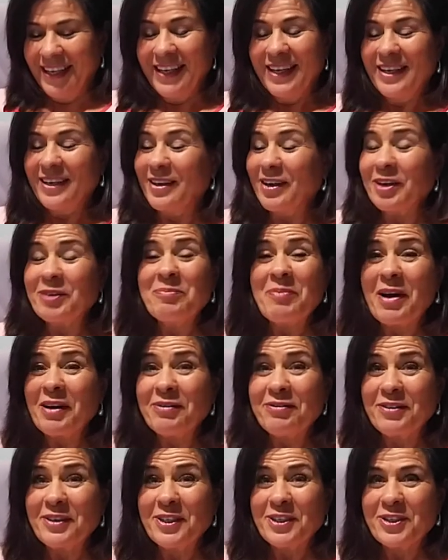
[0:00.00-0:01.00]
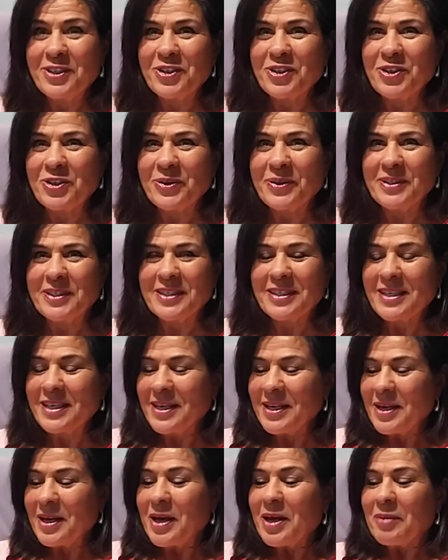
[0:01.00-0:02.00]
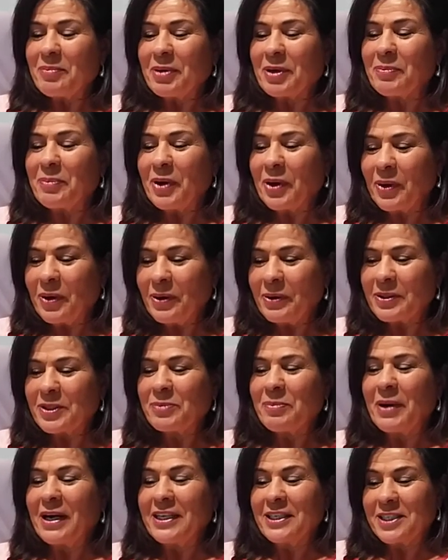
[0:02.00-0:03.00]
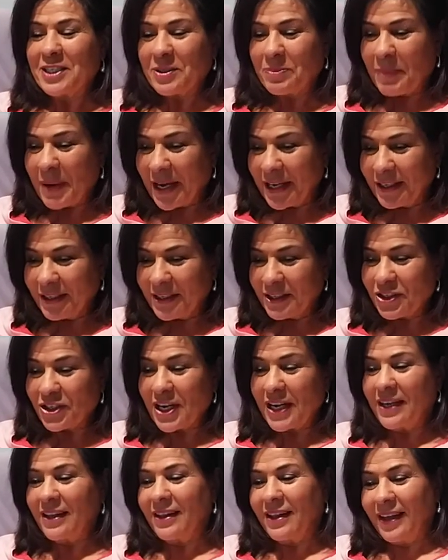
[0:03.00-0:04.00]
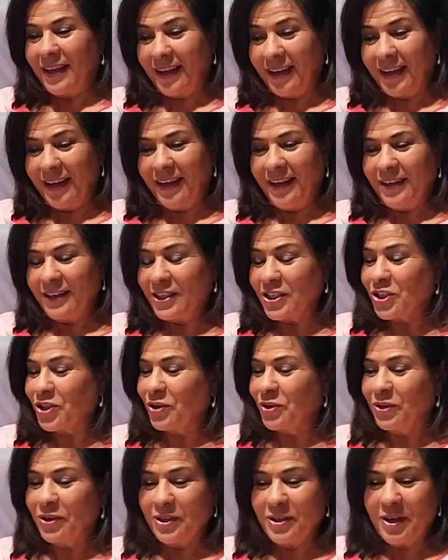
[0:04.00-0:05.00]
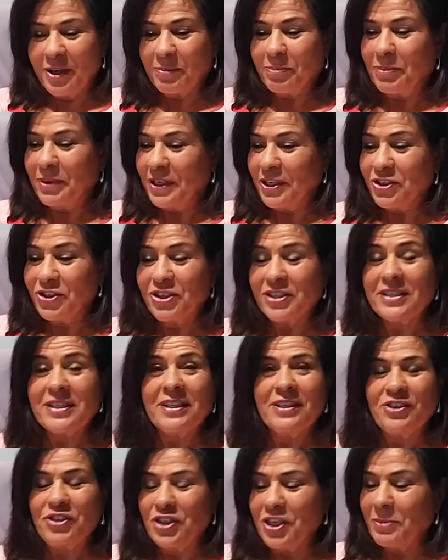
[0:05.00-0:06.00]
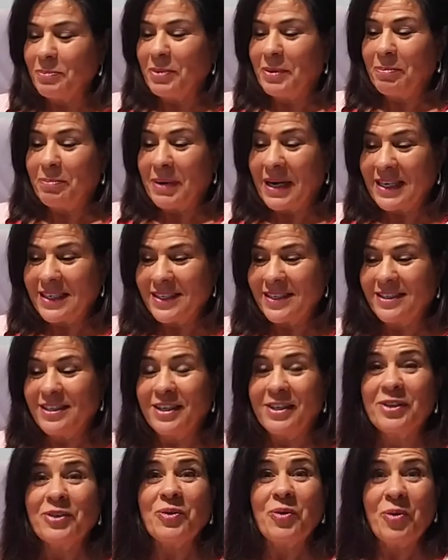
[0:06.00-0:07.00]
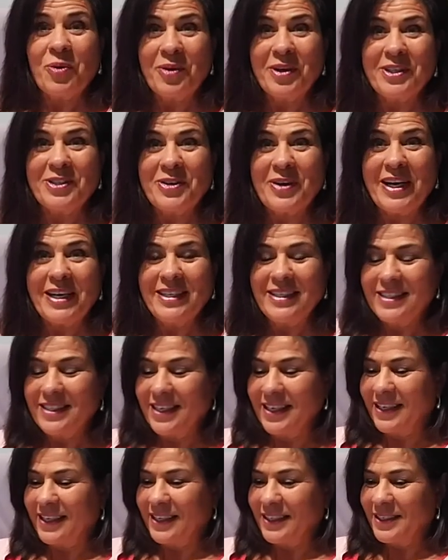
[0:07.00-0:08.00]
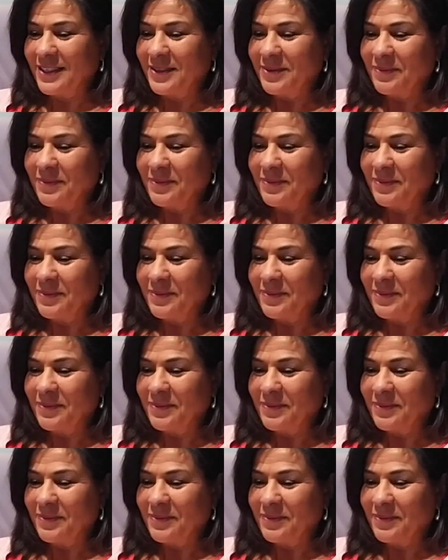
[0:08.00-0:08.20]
Not my first choice, but because my Spanish and their English could not purchase a cheaper bus ticket or a train ticket.